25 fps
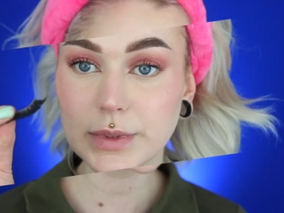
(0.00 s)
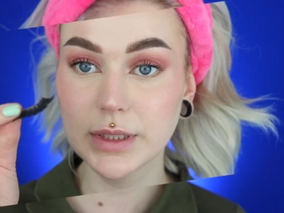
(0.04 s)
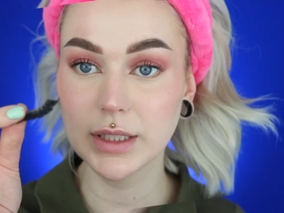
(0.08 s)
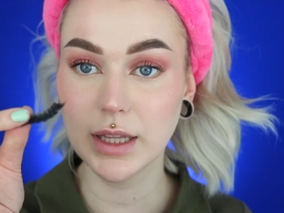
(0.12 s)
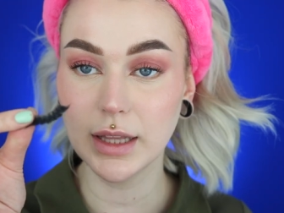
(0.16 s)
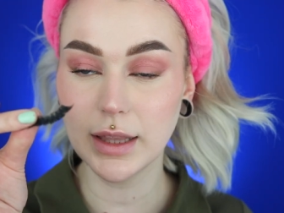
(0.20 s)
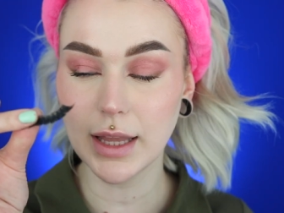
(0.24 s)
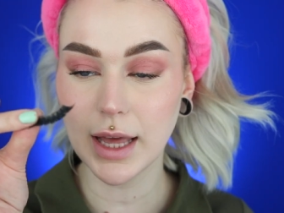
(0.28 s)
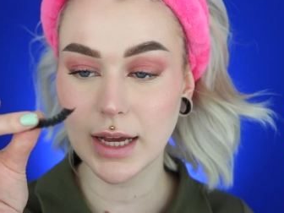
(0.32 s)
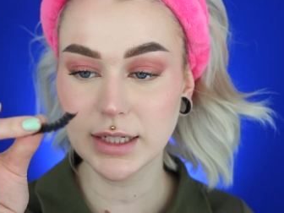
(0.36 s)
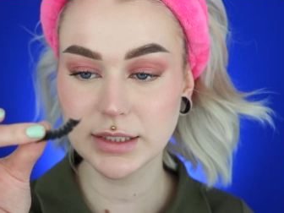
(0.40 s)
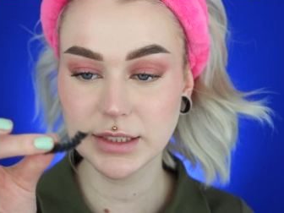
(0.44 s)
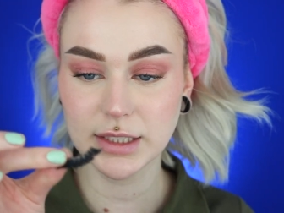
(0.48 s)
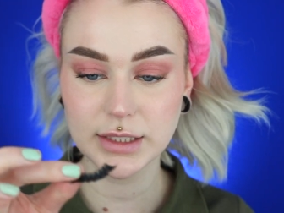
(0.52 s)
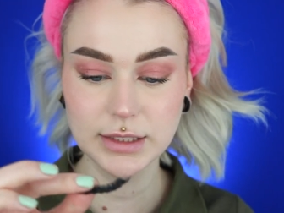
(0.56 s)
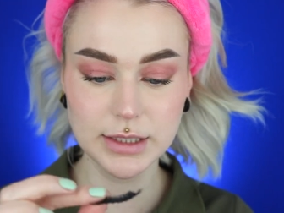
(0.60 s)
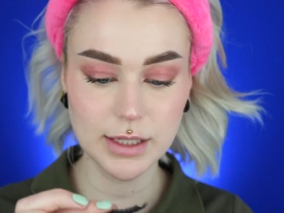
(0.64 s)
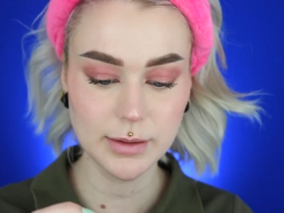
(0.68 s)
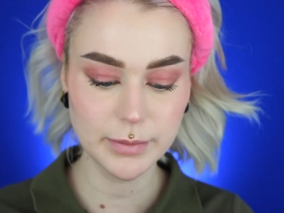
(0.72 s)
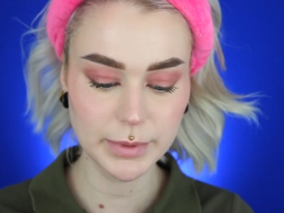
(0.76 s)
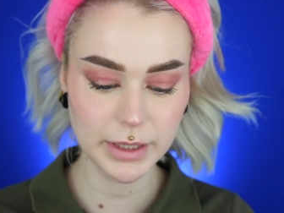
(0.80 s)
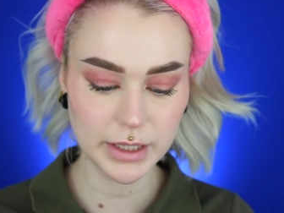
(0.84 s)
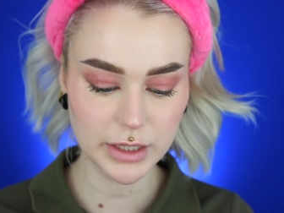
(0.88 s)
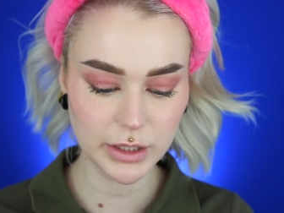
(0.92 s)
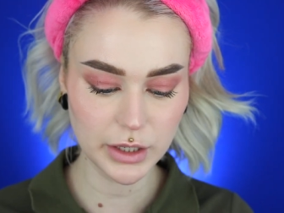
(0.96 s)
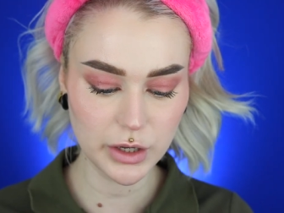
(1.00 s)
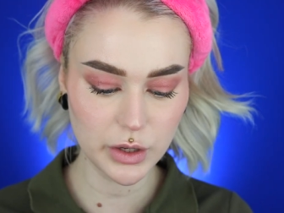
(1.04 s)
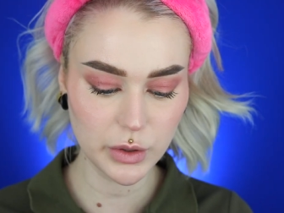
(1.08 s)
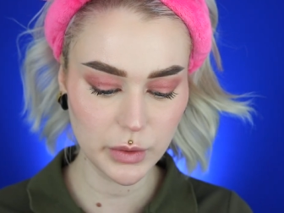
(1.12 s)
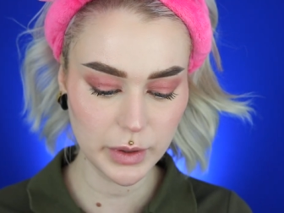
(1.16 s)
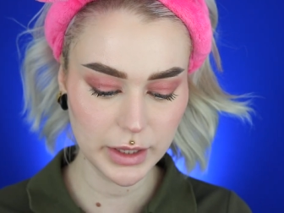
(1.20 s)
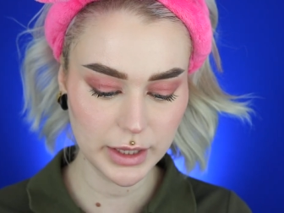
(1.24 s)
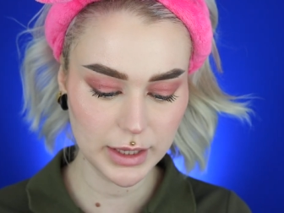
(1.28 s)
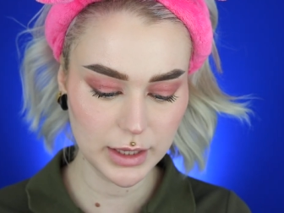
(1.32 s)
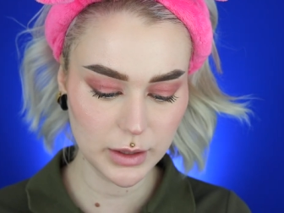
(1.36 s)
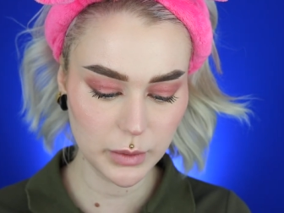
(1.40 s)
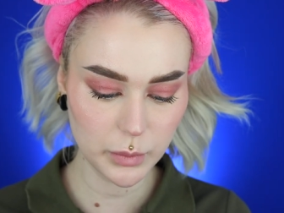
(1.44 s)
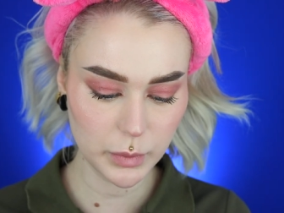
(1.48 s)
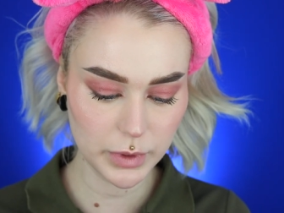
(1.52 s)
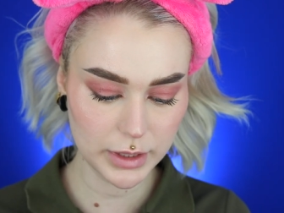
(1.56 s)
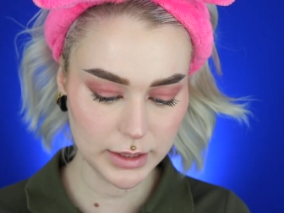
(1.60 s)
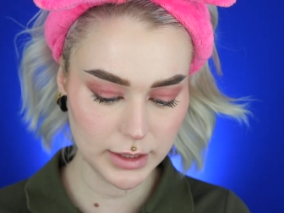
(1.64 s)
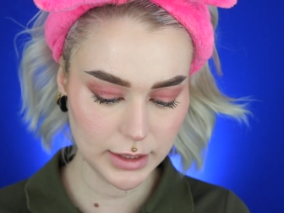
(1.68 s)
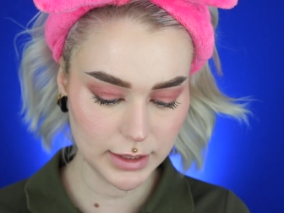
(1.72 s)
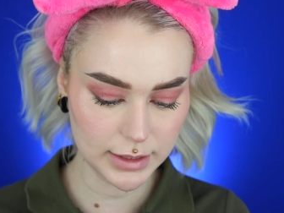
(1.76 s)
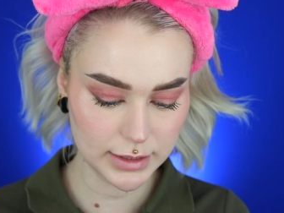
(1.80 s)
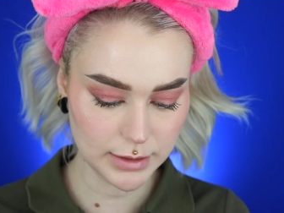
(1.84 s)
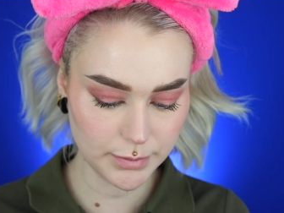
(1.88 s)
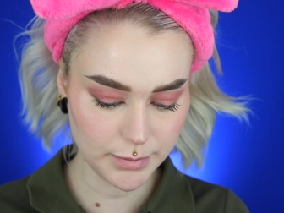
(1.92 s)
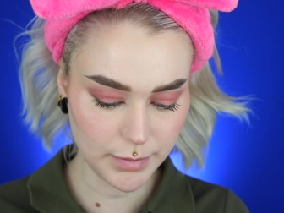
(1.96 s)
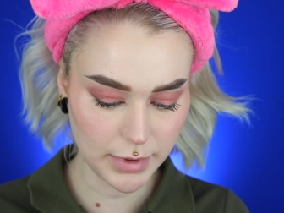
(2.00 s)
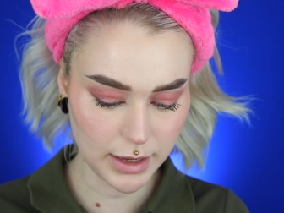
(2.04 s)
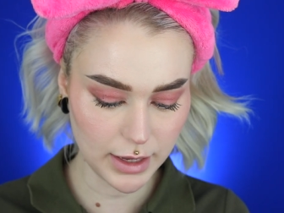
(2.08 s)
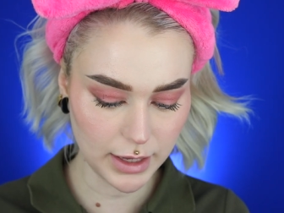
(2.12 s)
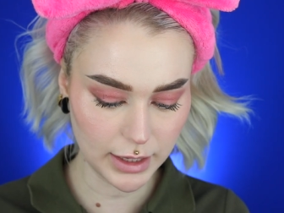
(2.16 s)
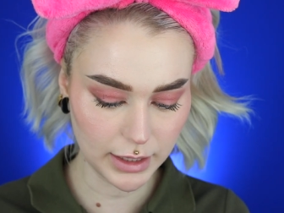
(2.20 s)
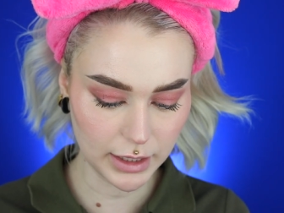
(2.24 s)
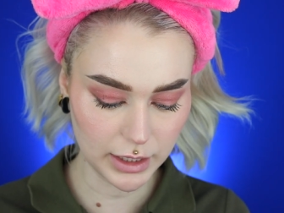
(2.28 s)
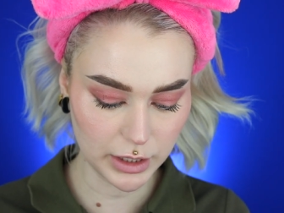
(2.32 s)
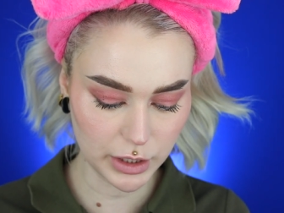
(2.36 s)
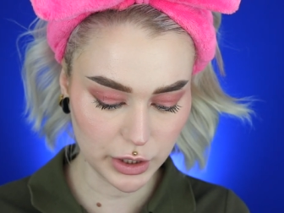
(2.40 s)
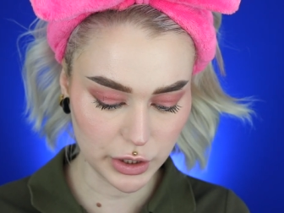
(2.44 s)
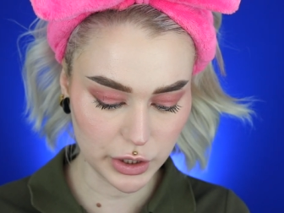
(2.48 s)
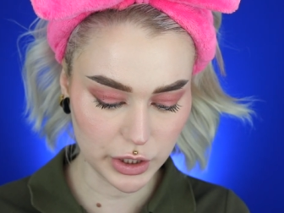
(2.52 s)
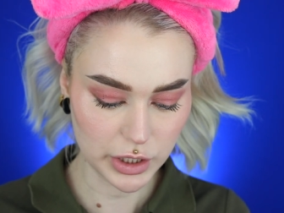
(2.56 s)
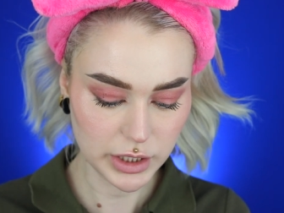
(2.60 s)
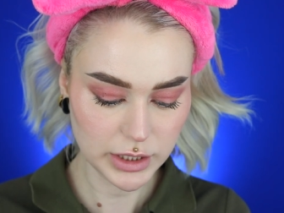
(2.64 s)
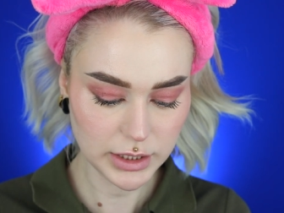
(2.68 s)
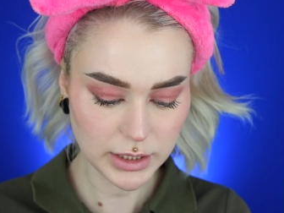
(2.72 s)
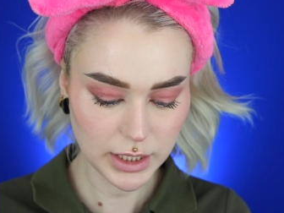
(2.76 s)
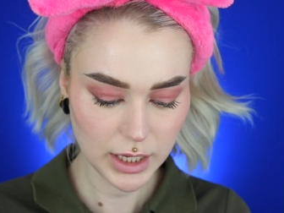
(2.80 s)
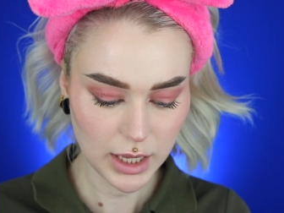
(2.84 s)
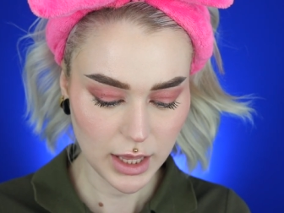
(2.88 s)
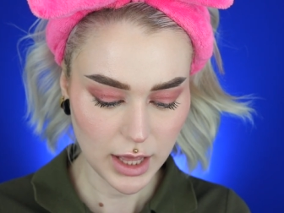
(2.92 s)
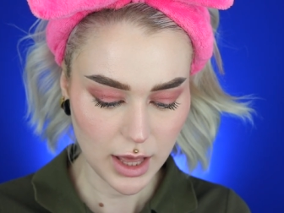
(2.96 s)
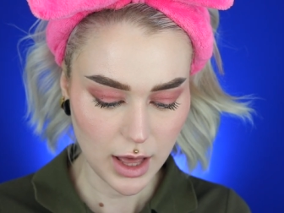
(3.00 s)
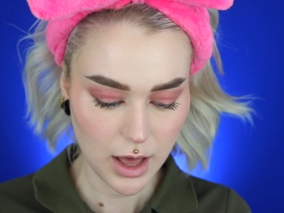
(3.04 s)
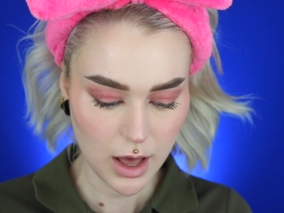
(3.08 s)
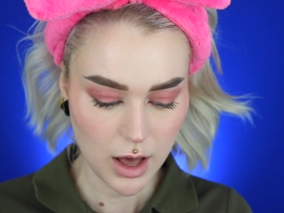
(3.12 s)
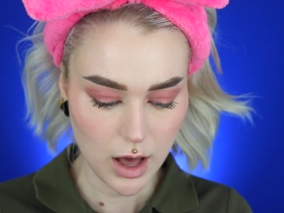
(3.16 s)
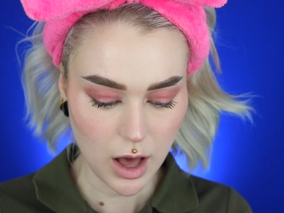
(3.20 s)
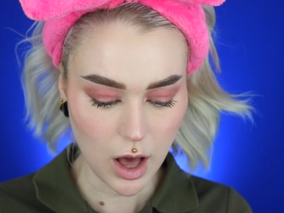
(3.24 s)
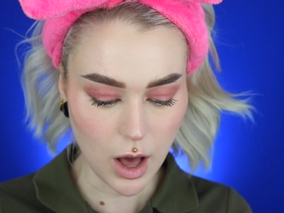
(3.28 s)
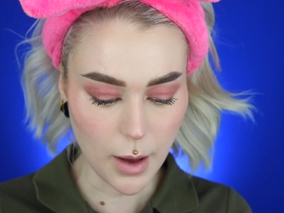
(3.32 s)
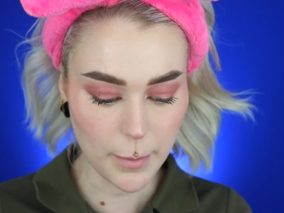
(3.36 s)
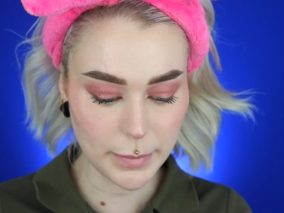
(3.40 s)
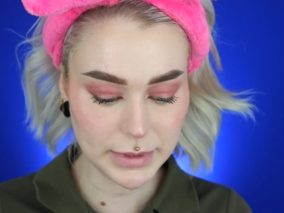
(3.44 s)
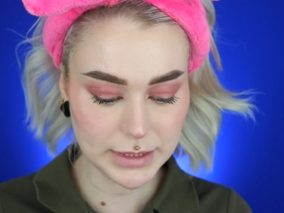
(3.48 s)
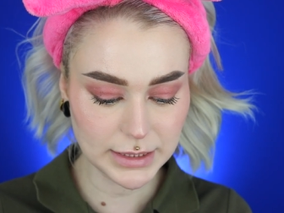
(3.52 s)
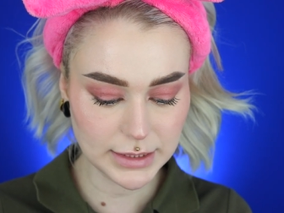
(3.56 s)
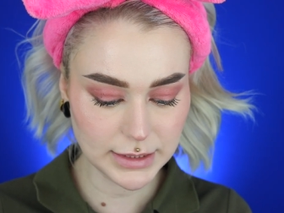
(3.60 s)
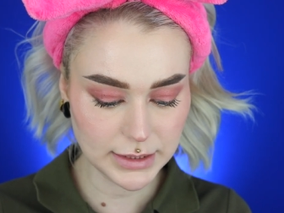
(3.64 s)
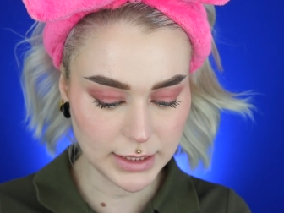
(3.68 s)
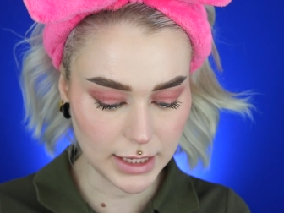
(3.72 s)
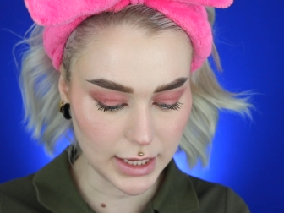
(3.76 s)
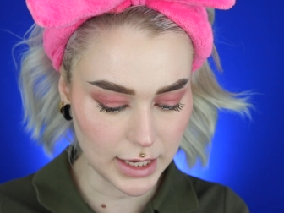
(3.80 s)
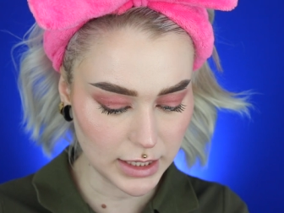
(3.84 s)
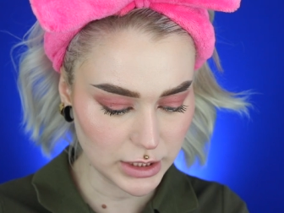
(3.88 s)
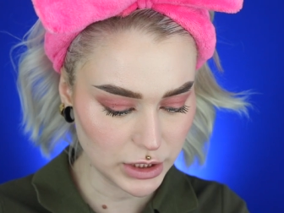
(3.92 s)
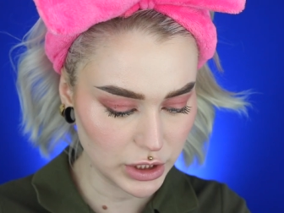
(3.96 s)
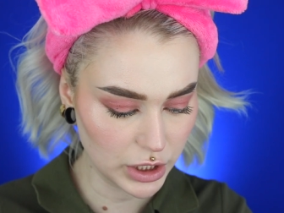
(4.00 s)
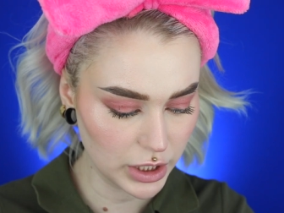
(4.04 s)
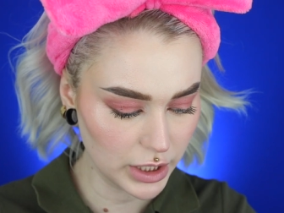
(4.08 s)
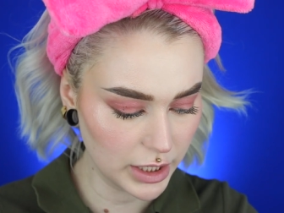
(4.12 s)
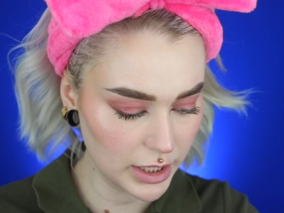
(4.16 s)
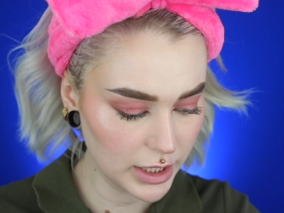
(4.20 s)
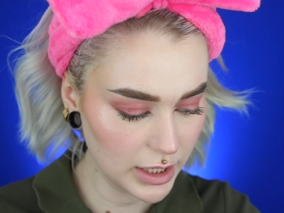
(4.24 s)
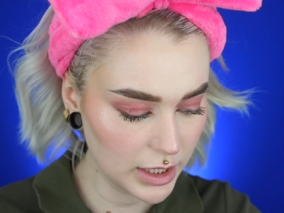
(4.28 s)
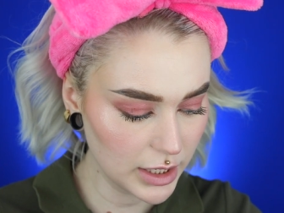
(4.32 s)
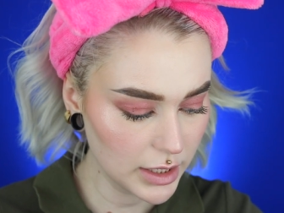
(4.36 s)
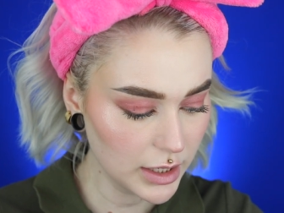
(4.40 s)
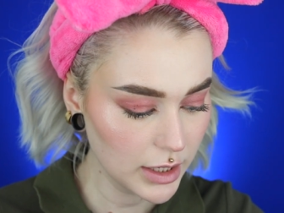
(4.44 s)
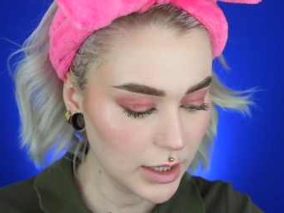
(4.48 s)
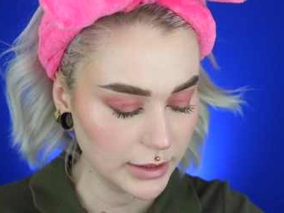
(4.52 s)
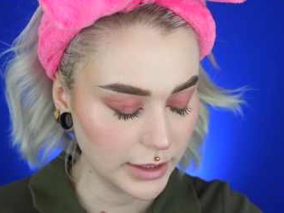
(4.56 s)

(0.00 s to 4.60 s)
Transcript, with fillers: The lashes I'm gonna go in with is my current obsession.